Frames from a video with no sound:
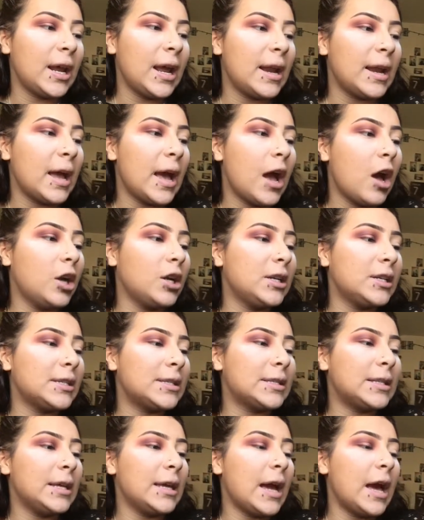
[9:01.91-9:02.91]
and
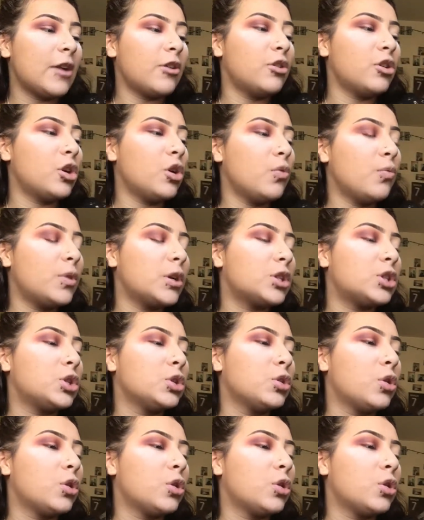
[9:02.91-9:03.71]
honestly I don't know what to